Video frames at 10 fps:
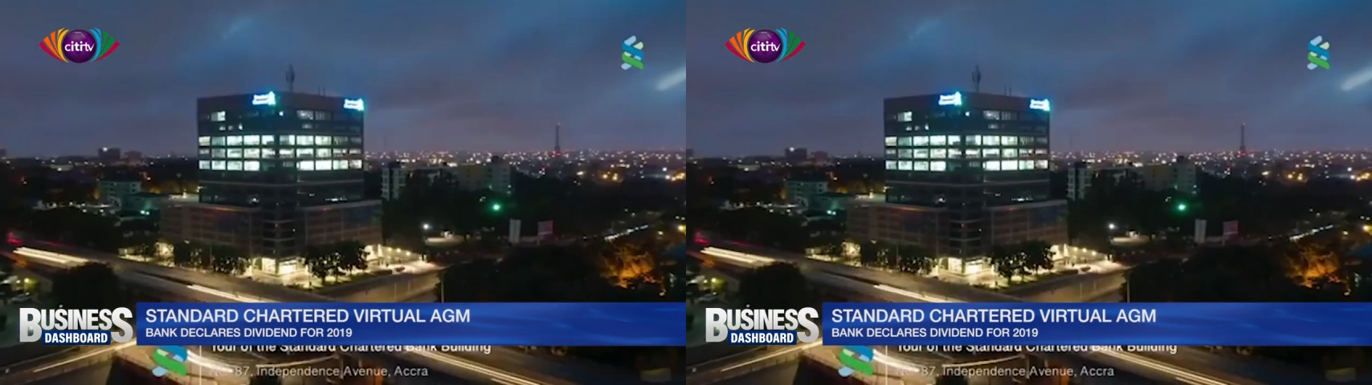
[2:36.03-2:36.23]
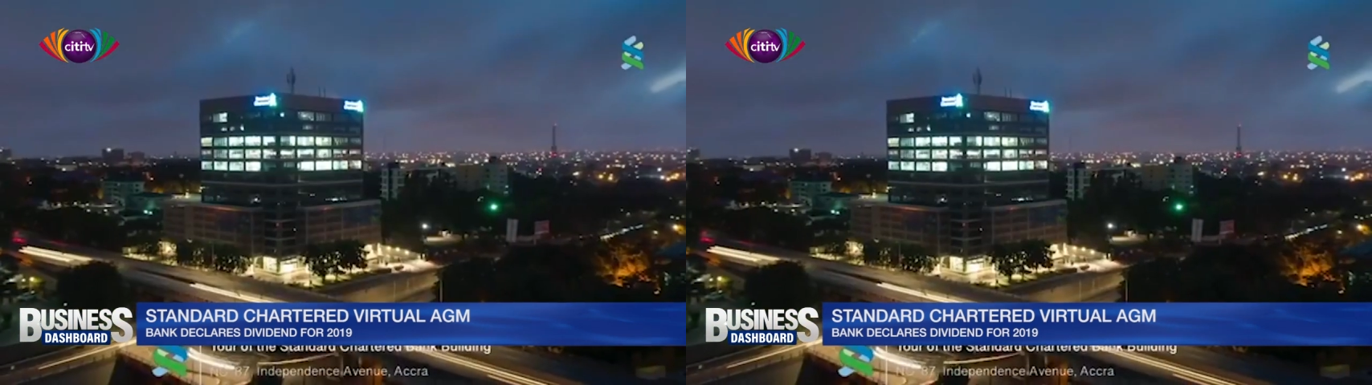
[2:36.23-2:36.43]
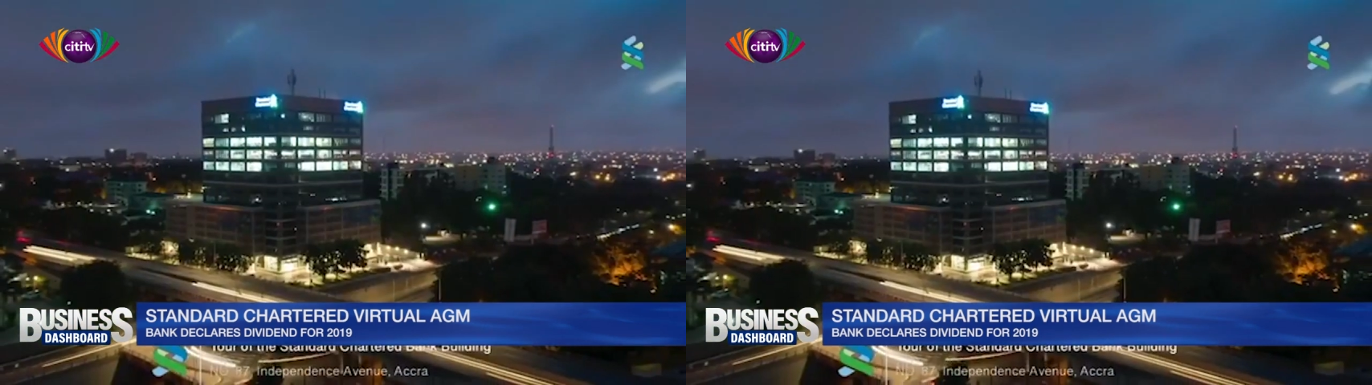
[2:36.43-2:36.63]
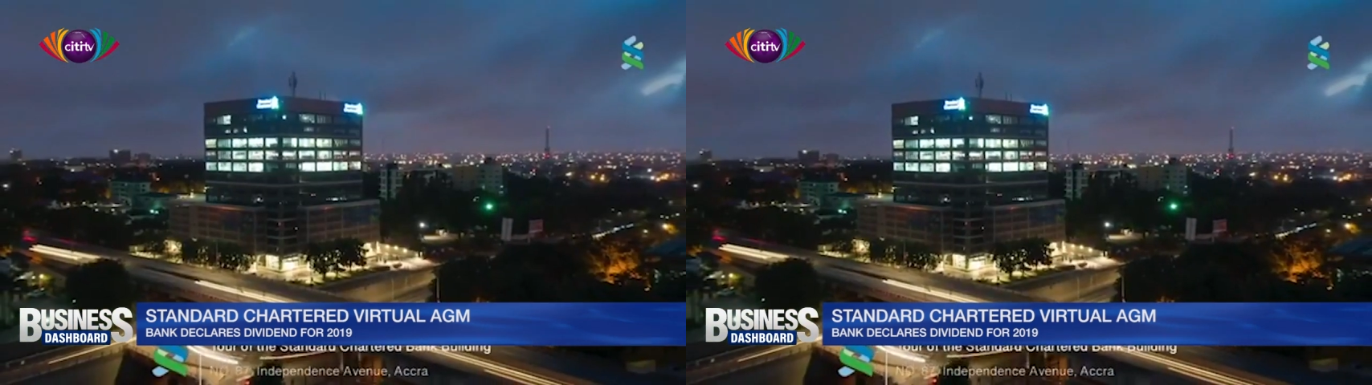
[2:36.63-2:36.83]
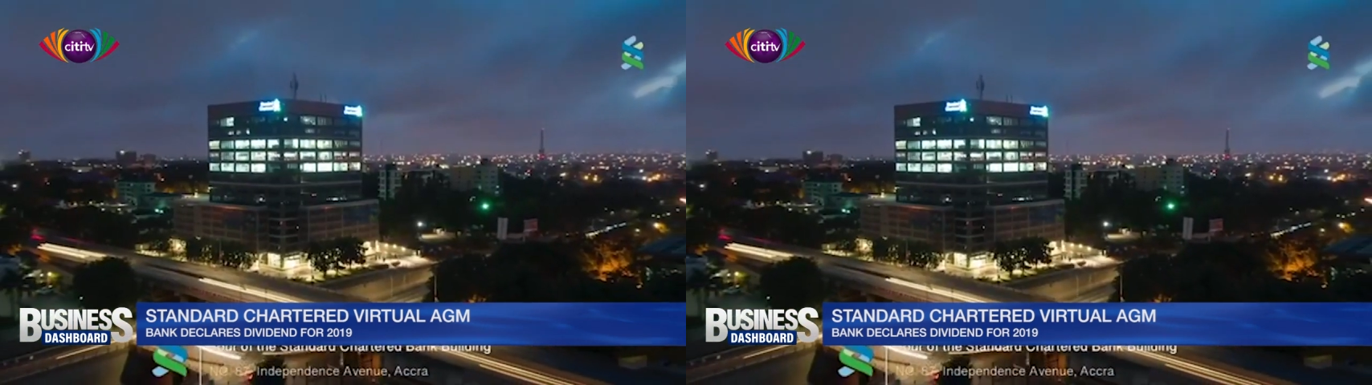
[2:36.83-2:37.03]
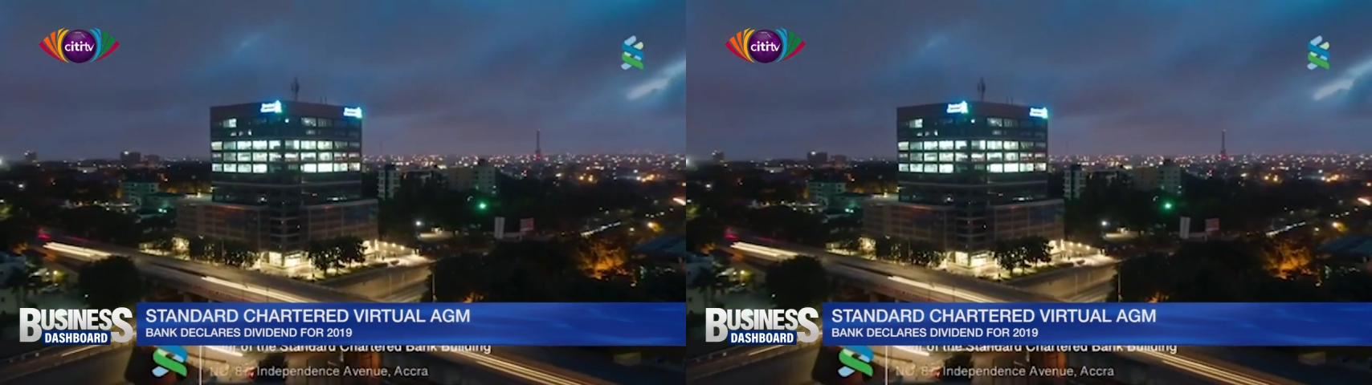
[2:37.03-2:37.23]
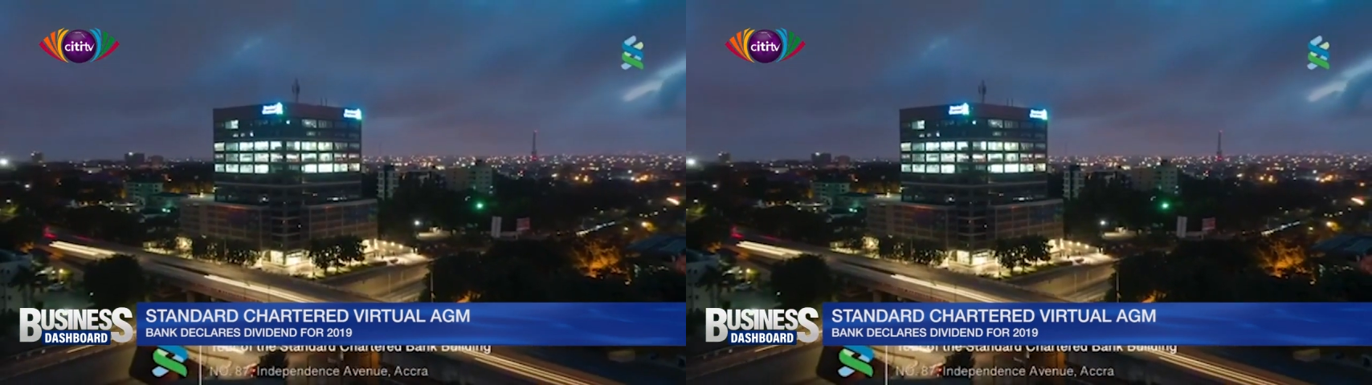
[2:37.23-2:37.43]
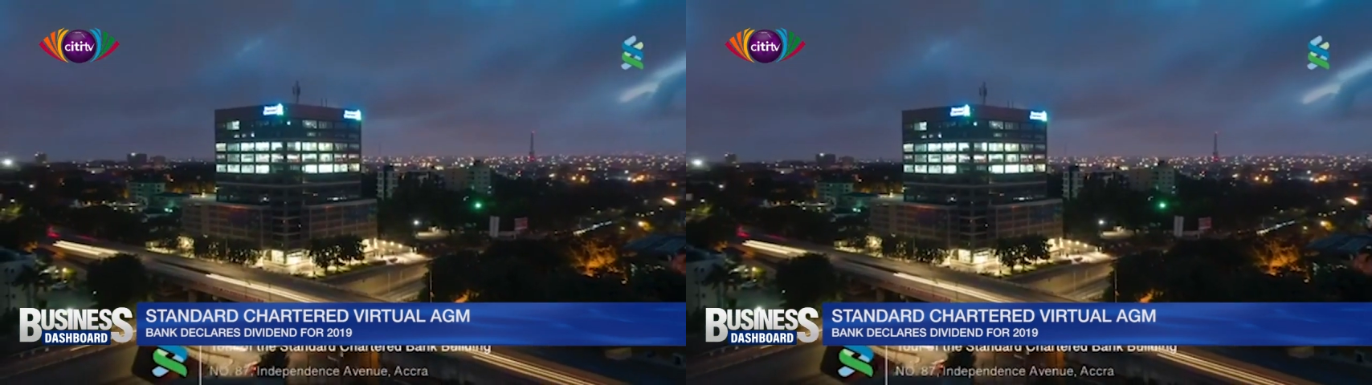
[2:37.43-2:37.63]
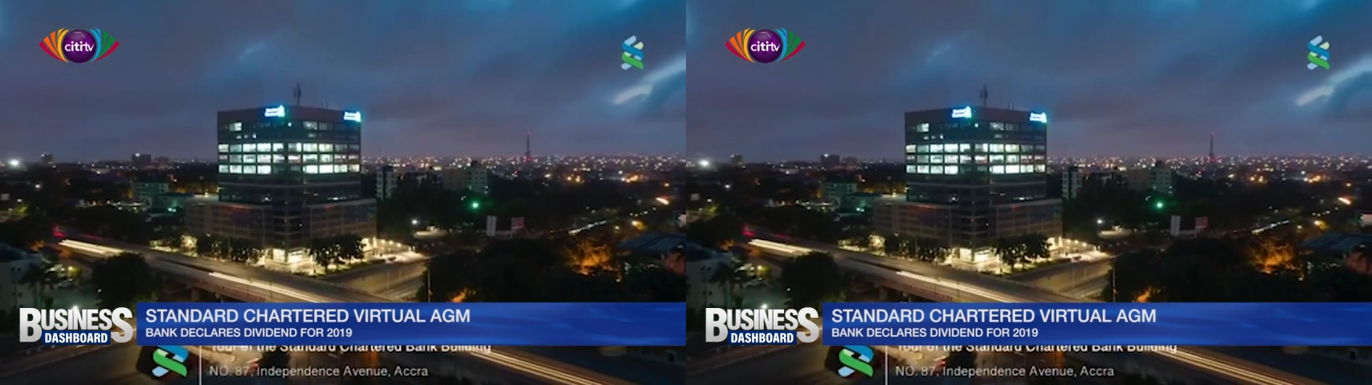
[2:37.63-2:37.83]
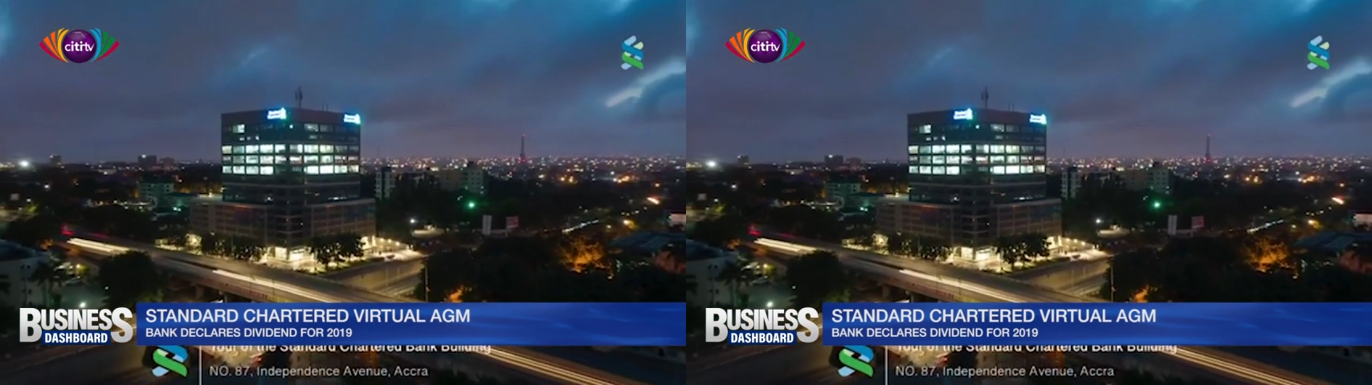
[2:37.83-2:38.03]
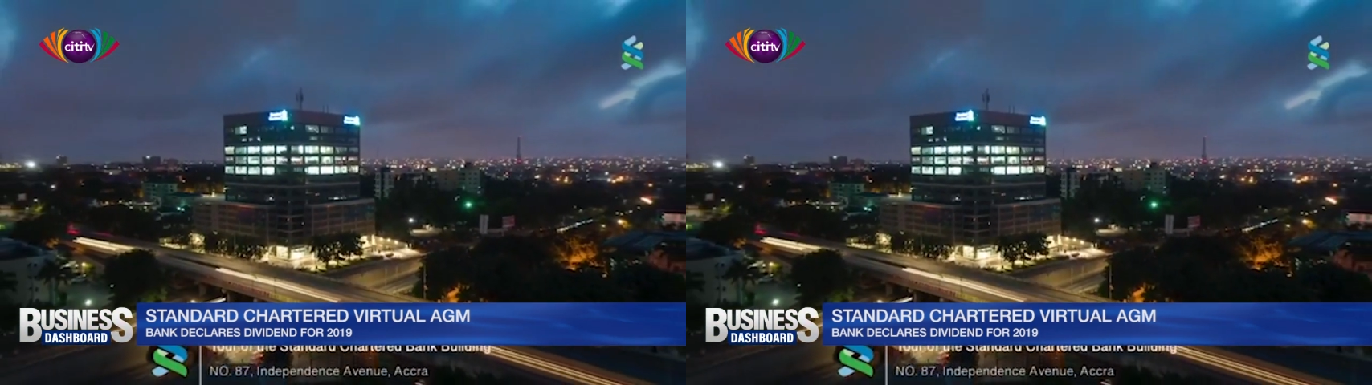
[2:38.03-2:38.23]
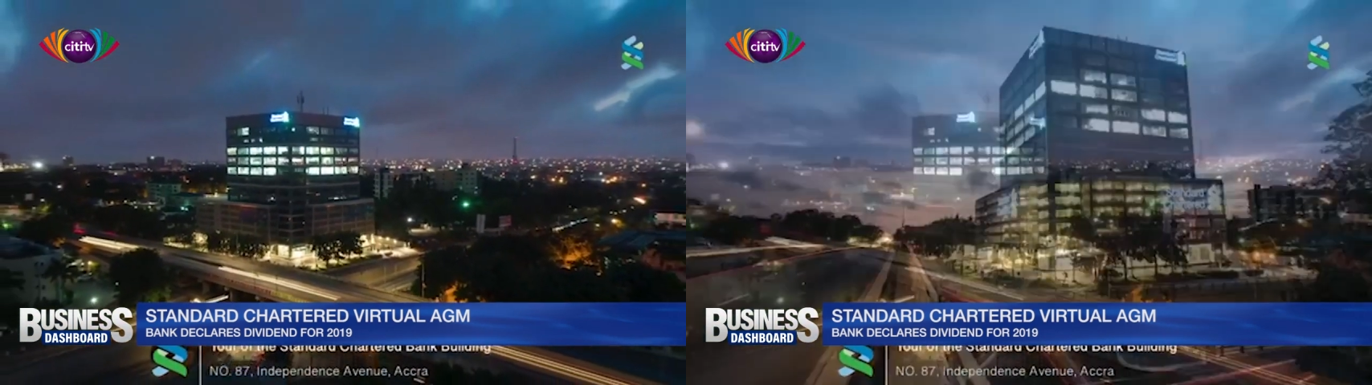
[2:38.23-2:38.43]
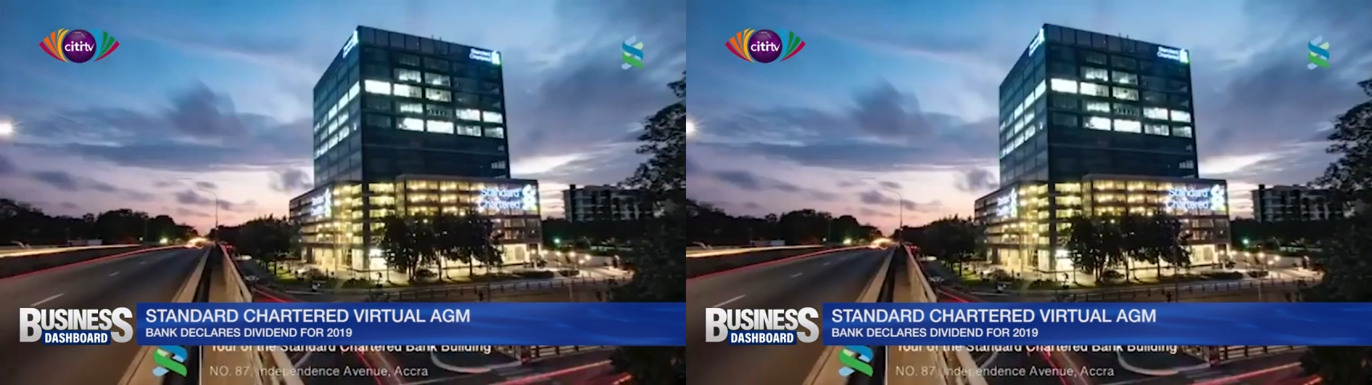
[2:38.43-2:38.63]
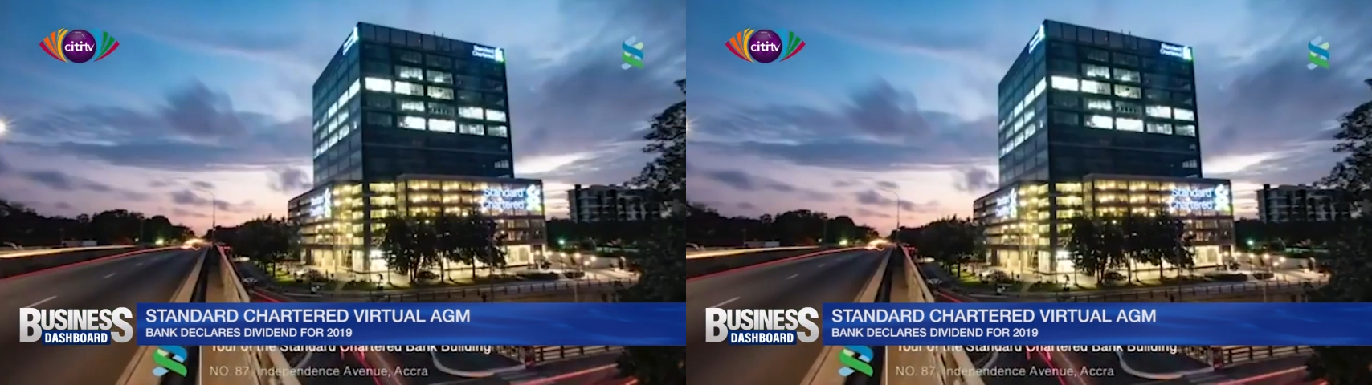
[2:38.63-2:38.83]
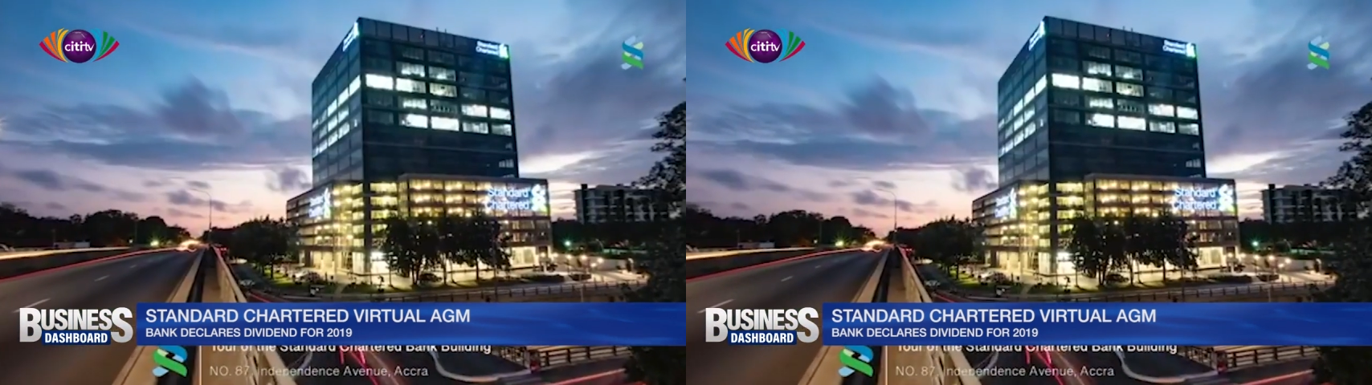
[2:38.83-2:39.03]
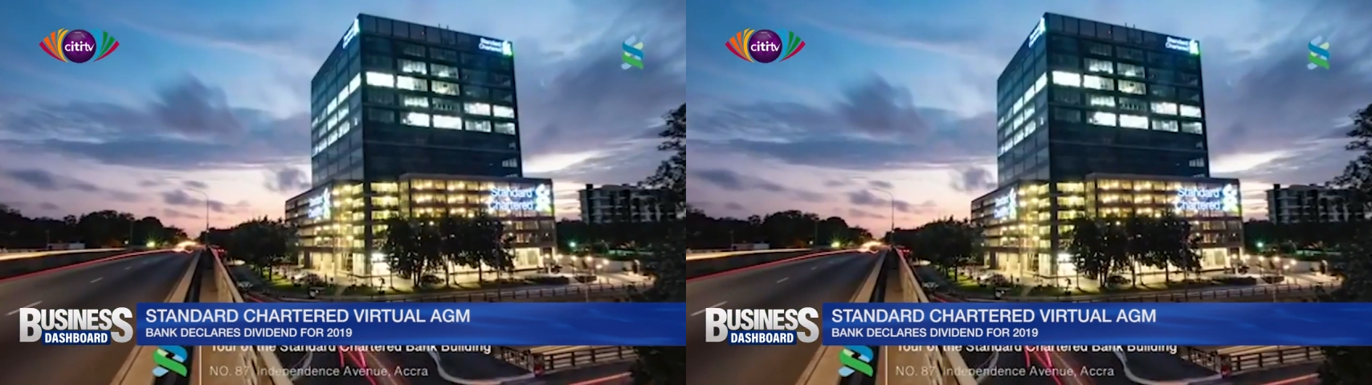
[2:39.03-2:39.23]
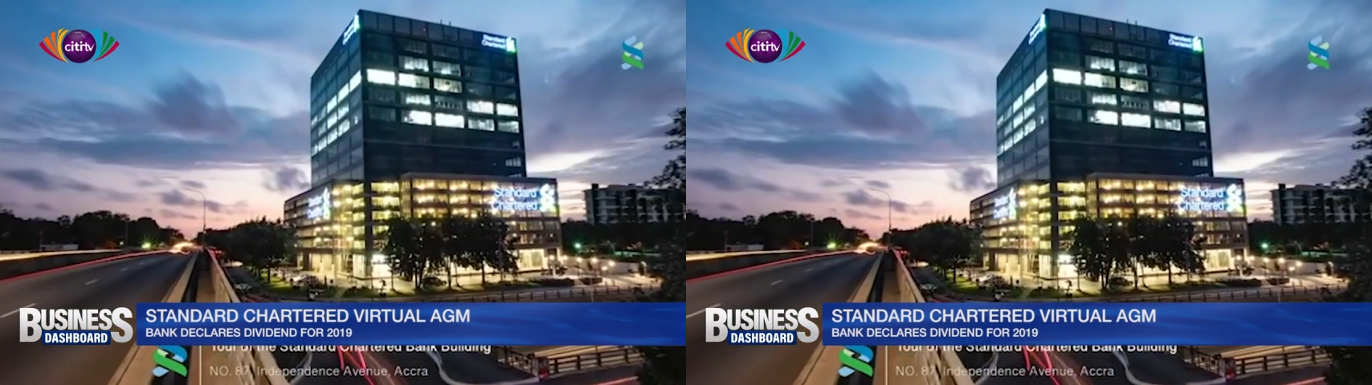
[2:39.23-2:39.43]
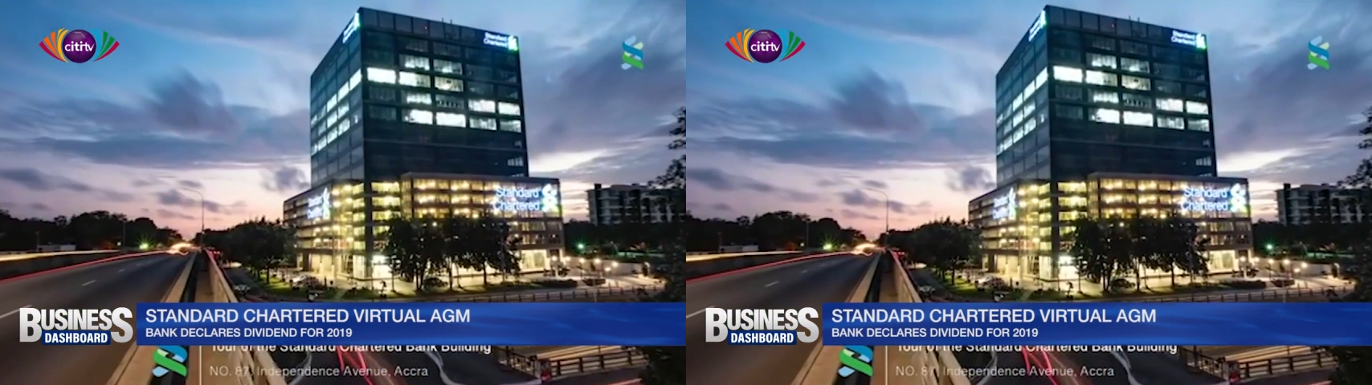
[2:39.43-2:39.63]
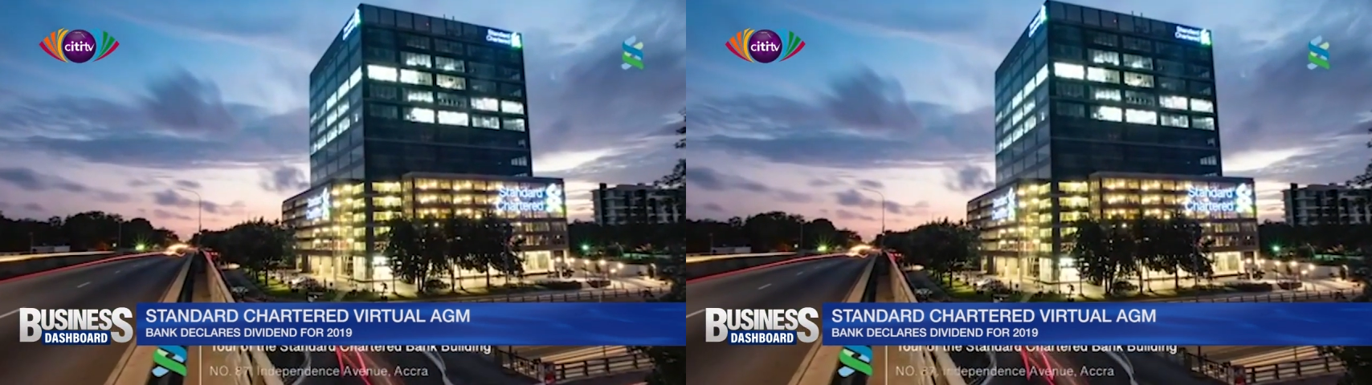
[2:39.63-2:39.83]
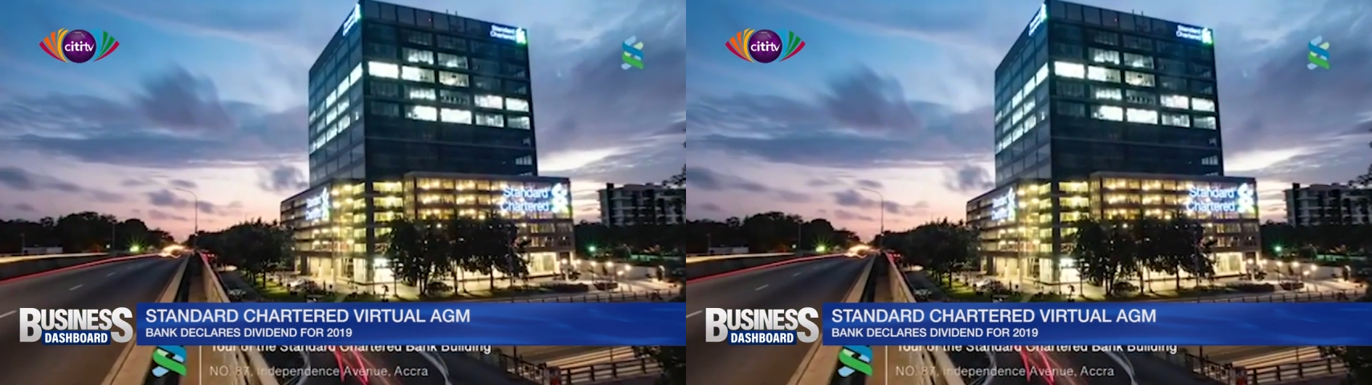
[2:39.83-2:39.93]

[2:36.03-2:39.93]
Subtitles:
Nobody's mouth can be seen.